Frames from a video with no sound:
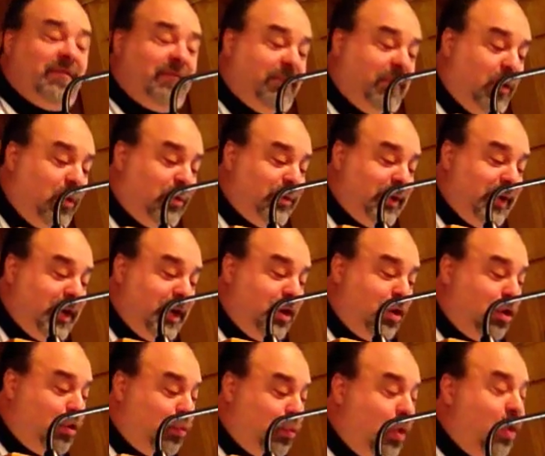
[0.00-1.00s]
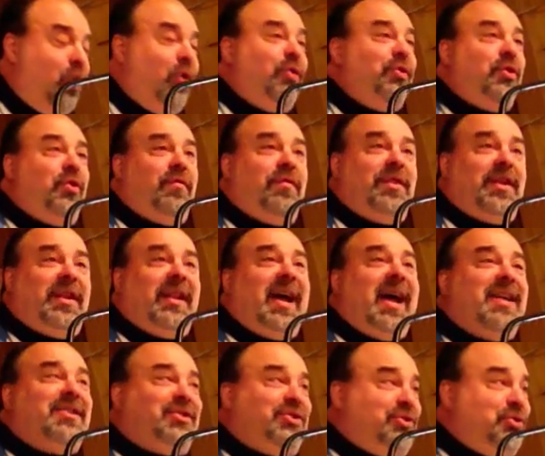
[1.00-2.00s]
unfolded in our world over the
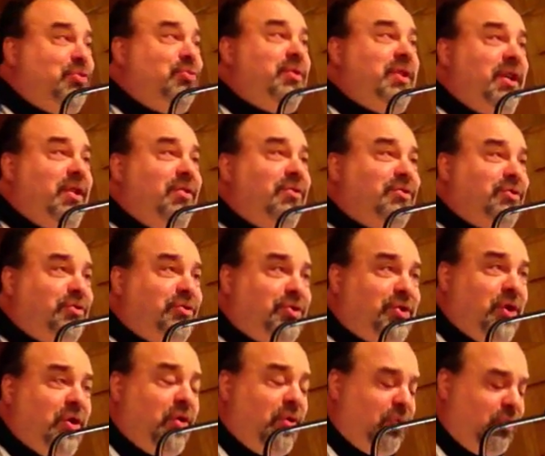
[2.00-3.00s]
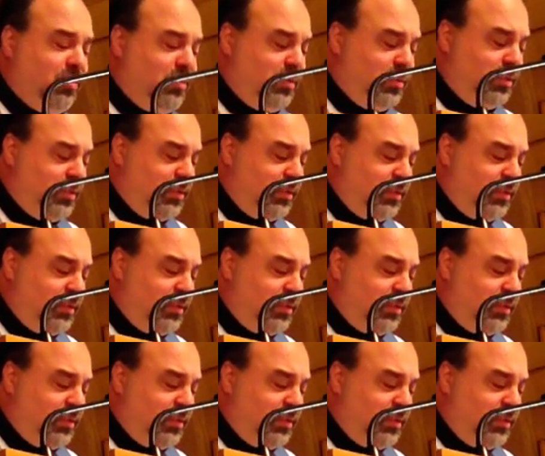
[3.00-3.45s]
last 2 years or so.